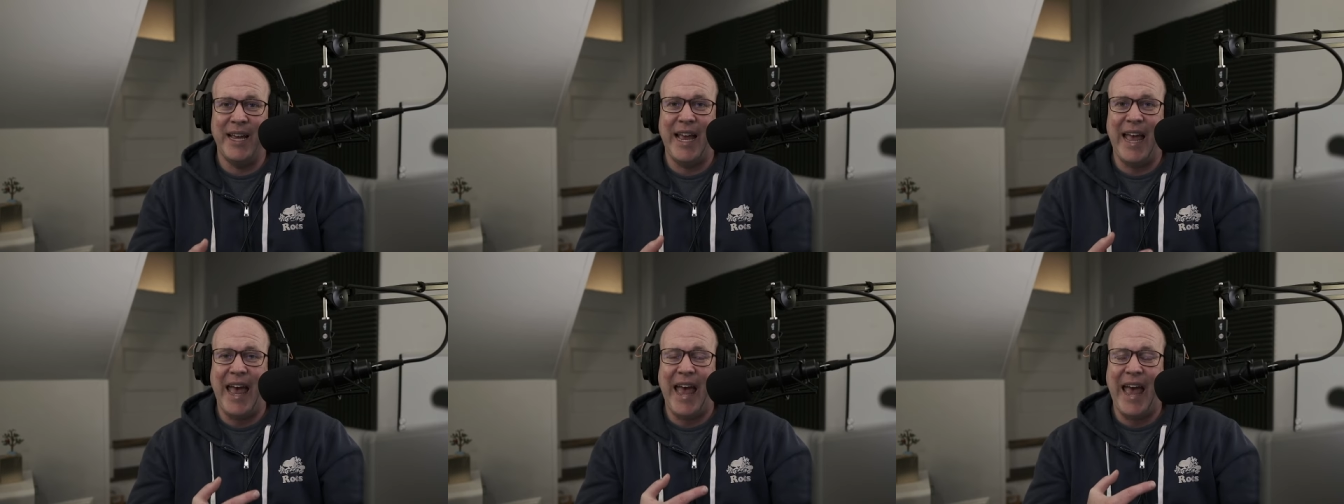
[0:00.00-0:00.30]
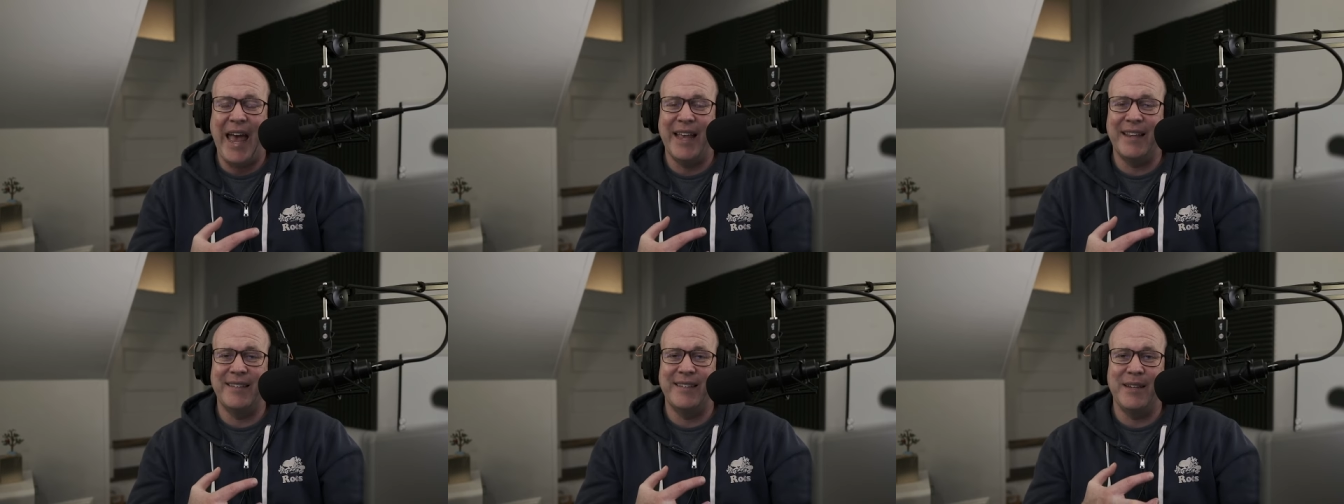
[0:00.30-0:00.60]

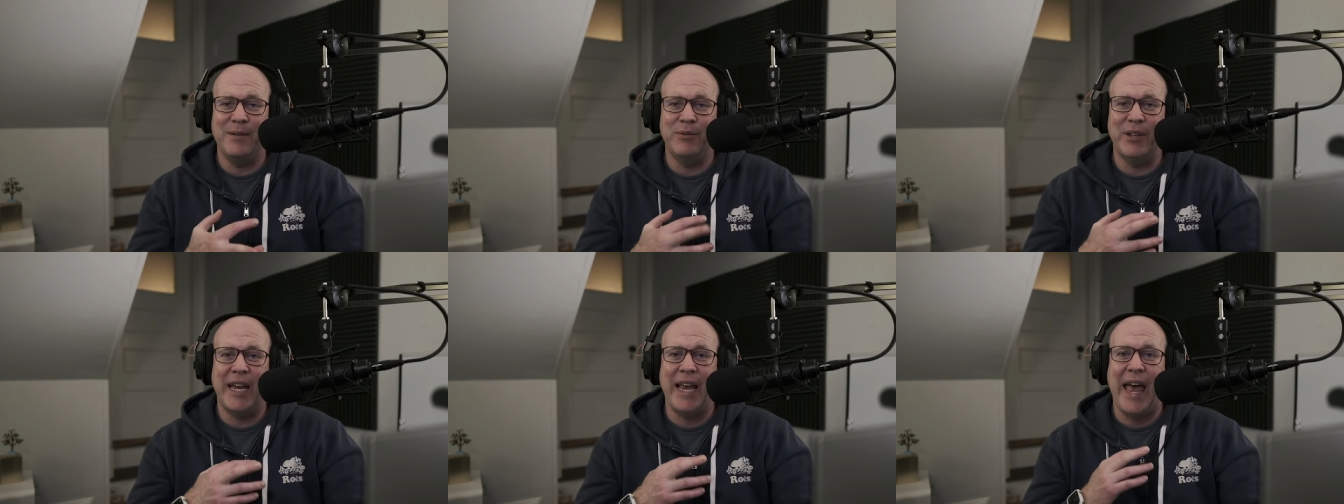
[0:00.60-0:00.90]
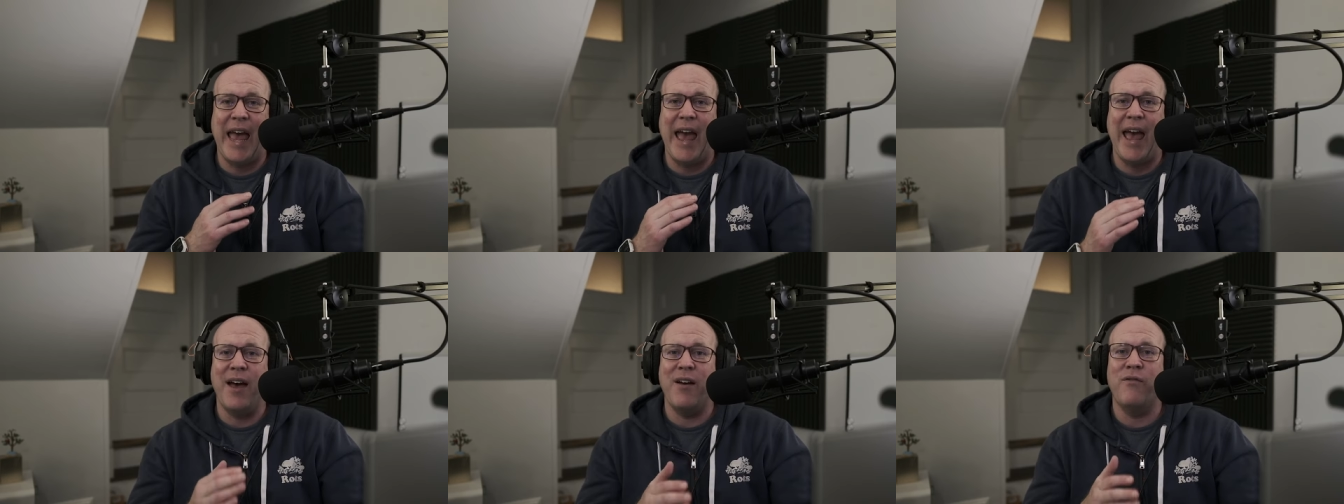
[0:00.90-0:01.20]
Like it
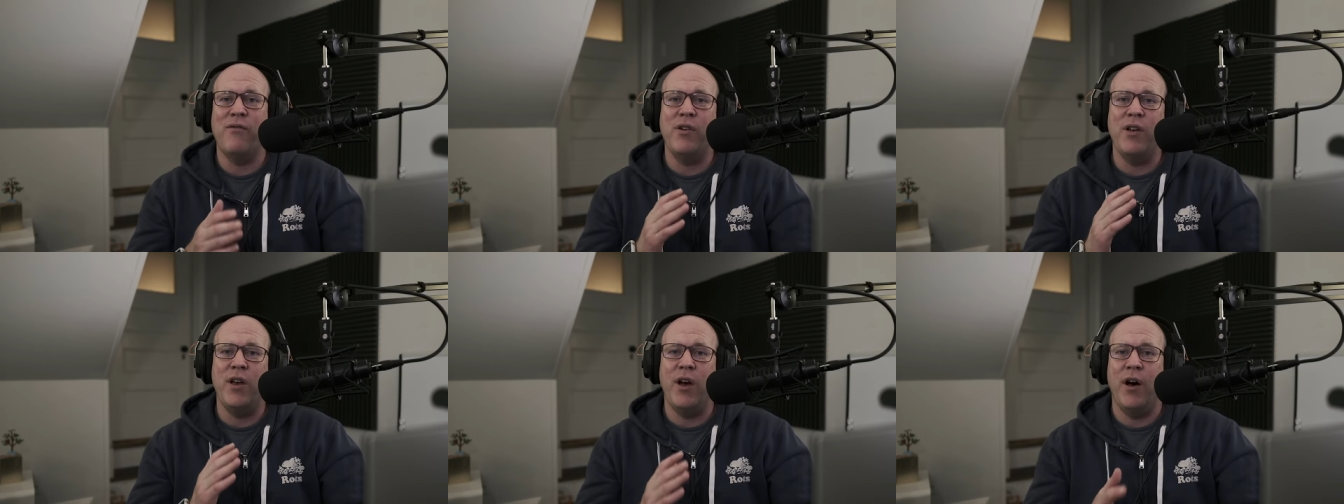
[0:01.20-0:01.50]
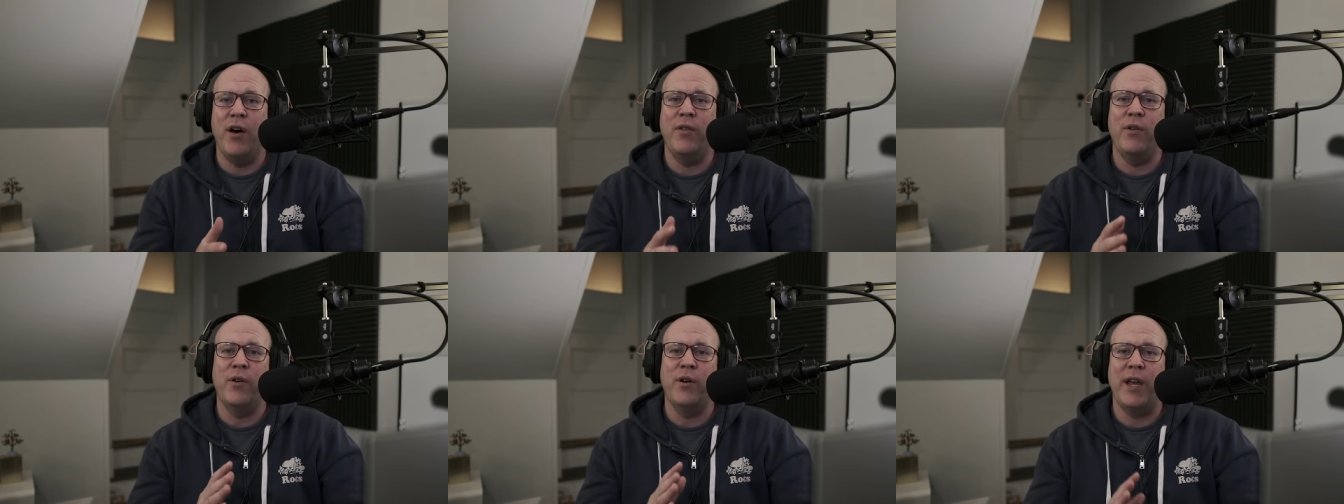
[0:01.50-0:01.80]
seems like
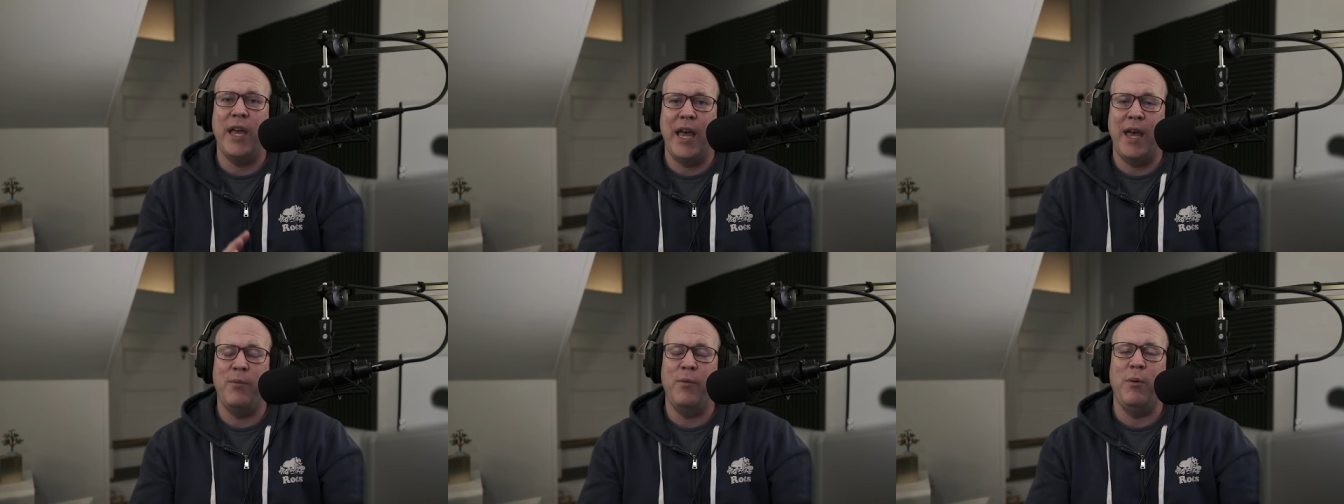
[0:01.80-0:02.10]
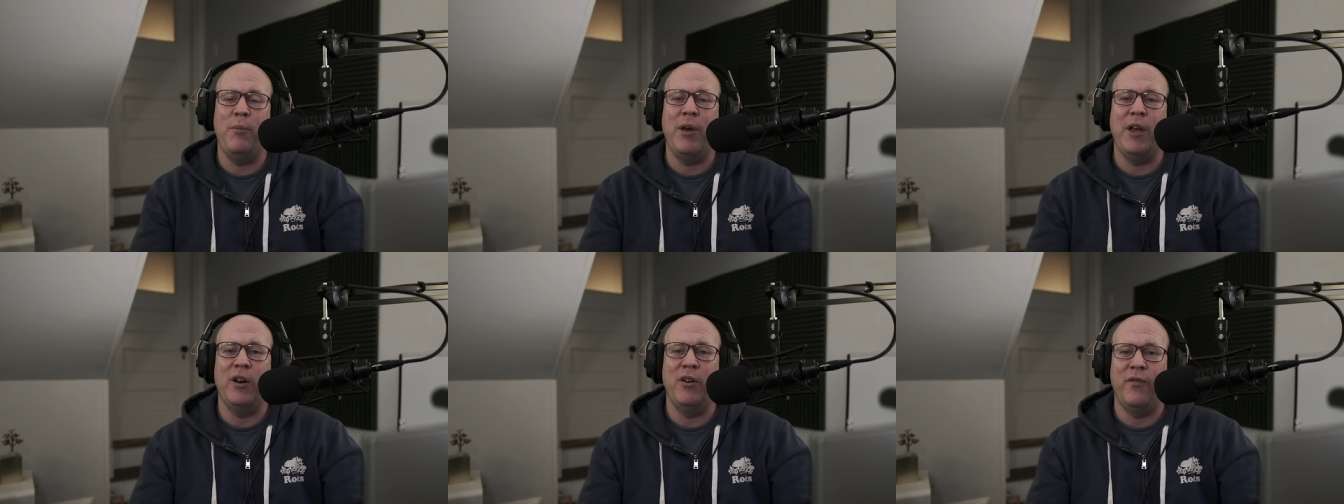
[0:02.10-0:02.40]
every other
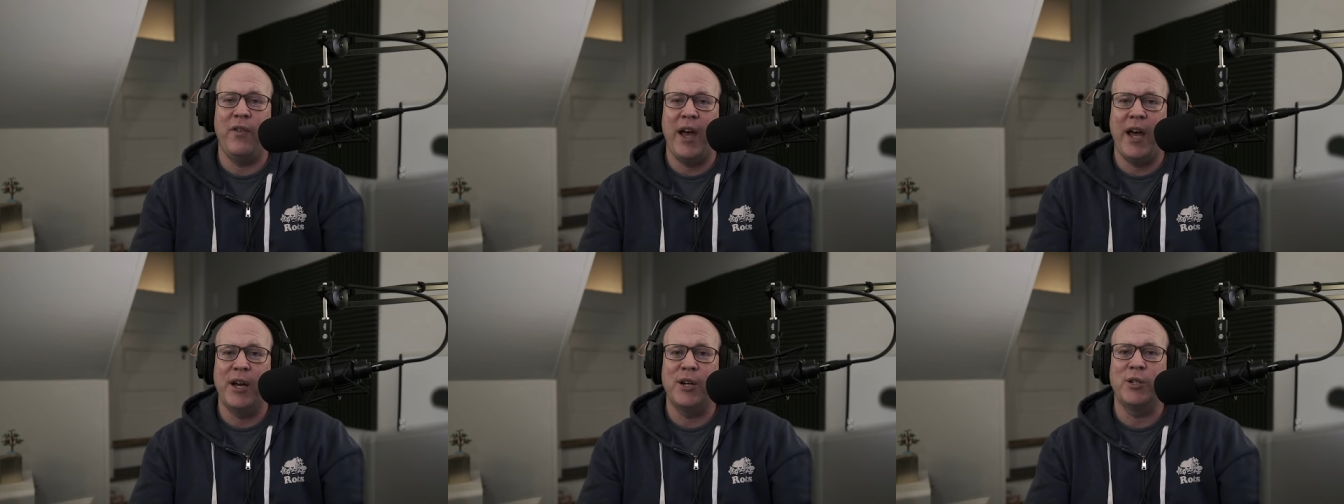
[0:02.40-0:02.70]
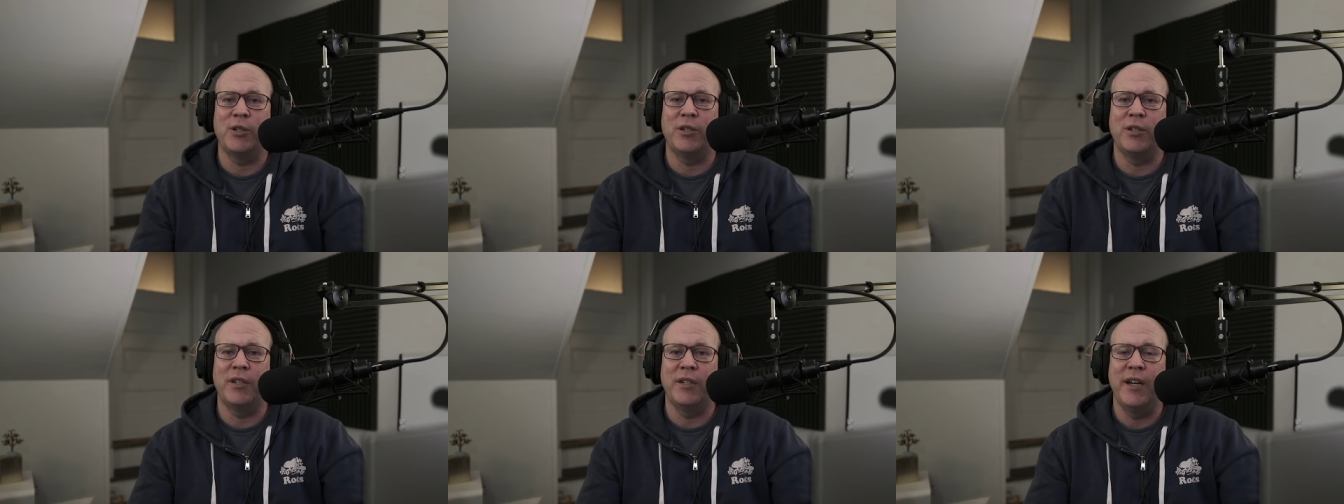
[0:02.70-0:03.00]
camera
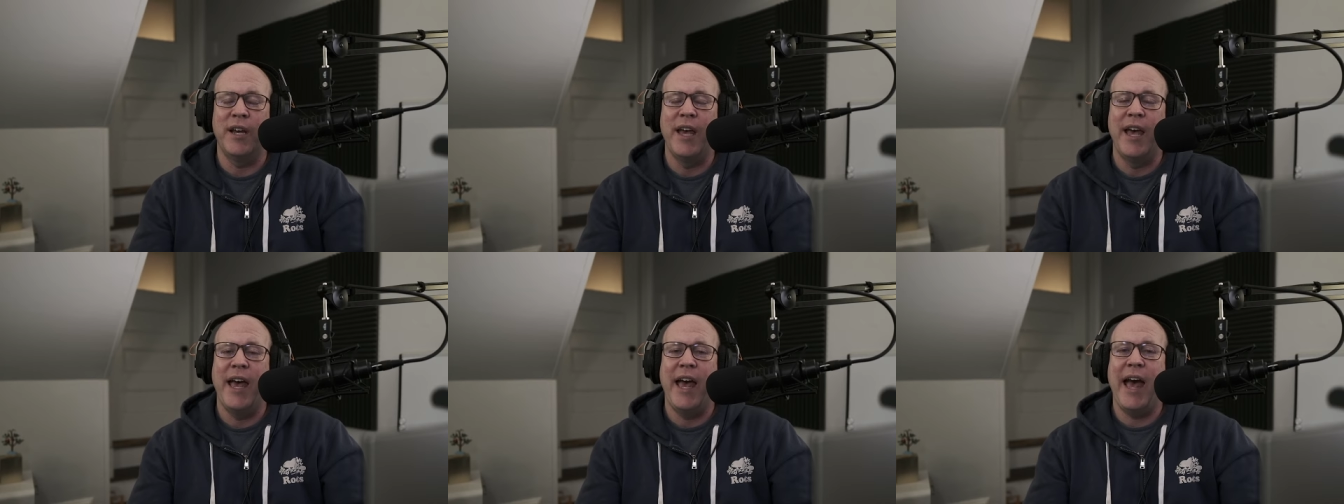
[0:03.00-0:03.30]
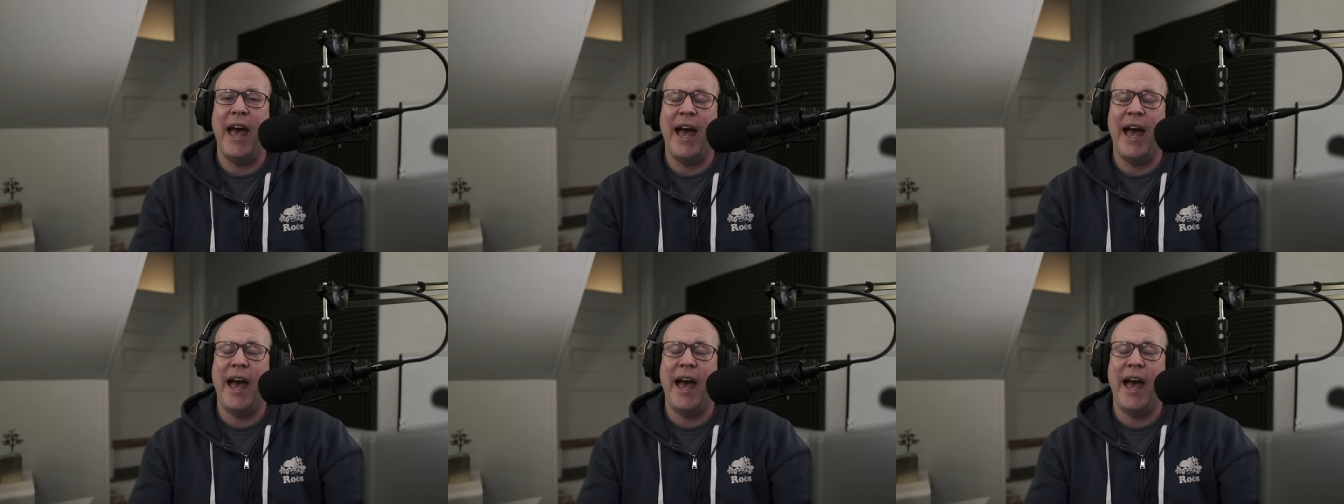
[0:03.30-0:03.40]
manufacturer